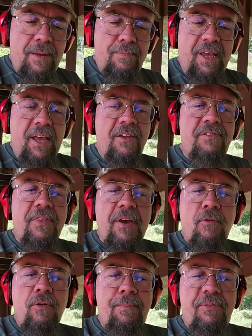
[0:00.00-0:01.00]
because of the
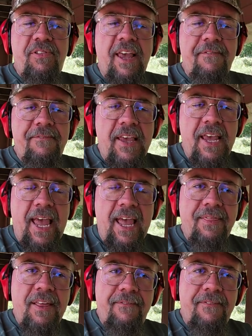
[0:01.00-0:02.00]
grip safety
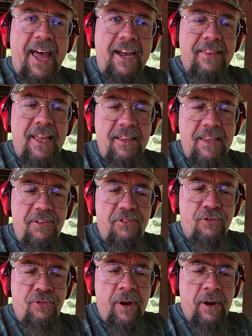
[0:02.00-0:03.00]
and the fact that this
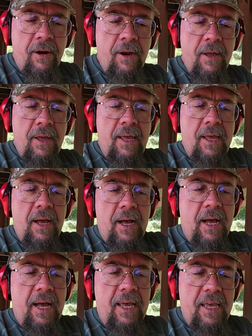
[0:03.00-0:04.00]
trigger
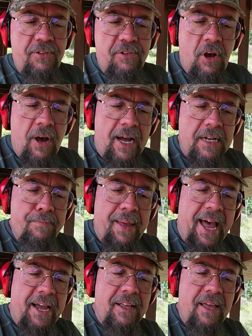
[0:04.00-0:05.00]
is cocked
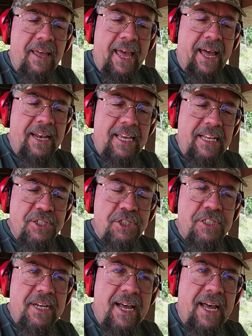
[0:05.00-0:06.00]
back at
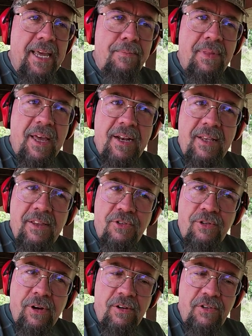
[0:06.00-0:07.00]
each time that the
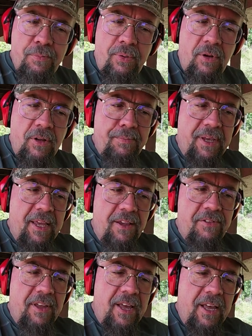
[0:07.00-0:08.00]
trigger is pulled,
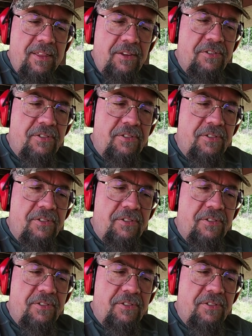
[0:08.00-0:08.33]
because this